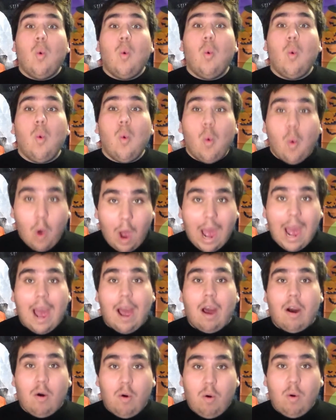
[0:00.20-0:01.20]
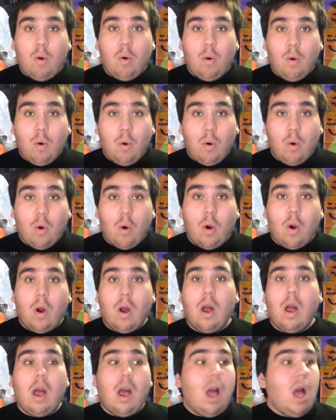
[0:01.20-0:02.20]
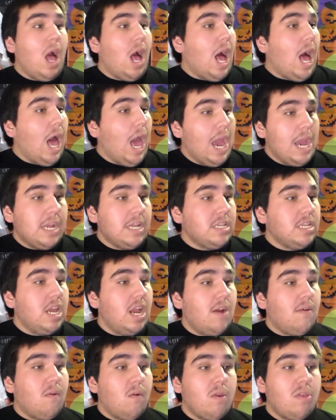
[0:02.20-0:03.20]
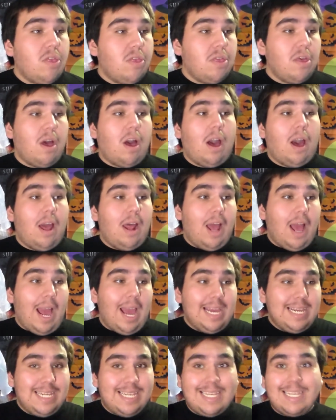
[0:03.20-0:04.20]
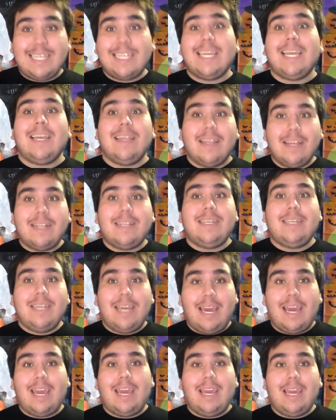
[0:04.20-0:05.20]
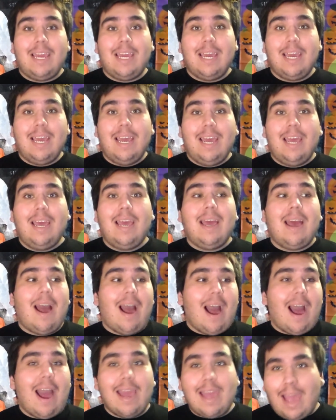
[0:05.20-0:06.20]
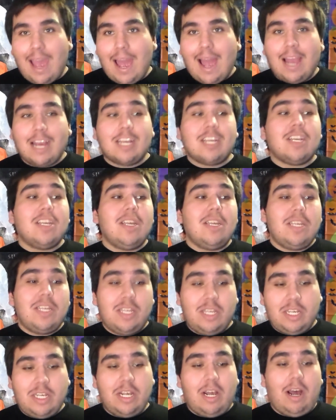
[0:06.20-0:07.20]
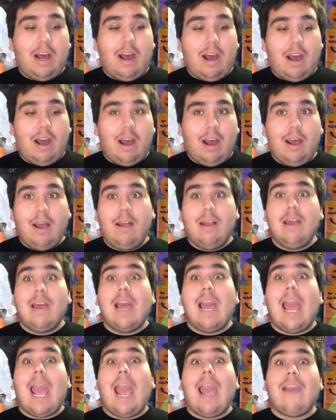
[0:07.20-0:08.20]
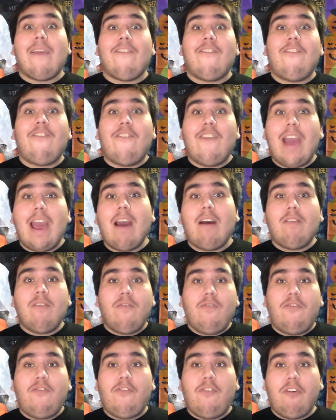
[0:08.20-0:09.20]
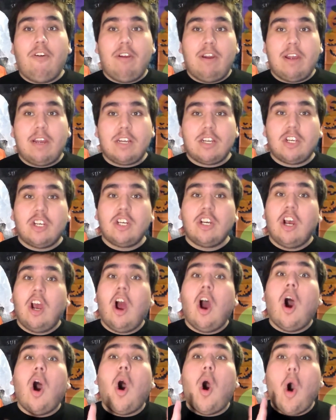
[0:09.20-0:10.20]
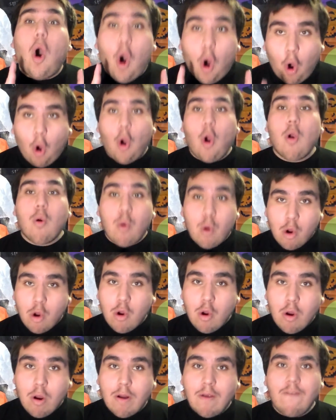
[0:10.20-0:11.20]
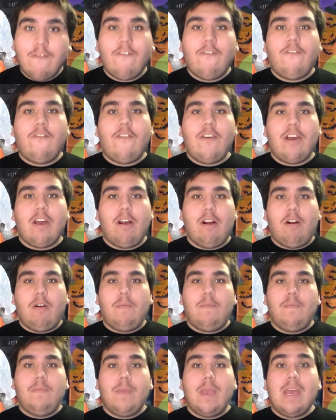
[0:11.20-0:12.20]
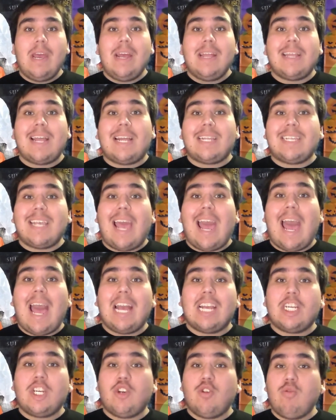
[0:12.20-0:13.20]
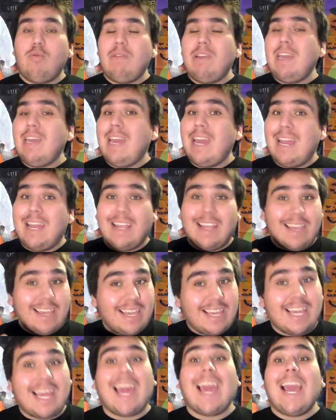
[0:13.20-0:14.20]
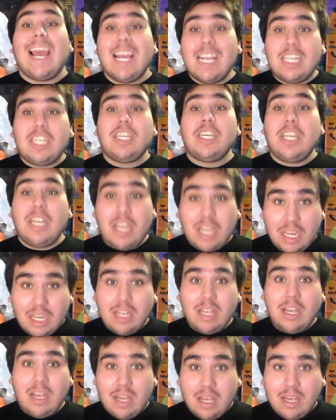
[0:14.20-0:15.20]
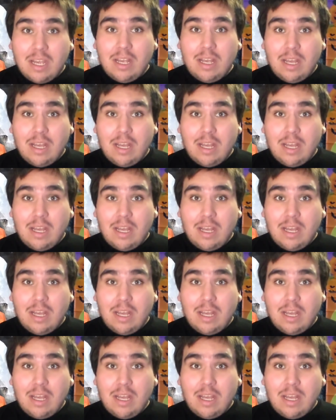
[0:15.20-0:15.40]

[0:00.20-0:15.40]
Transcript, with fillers: Wow. I never thought I would see the day. I actually saw a found footage horror film that's actually engaging?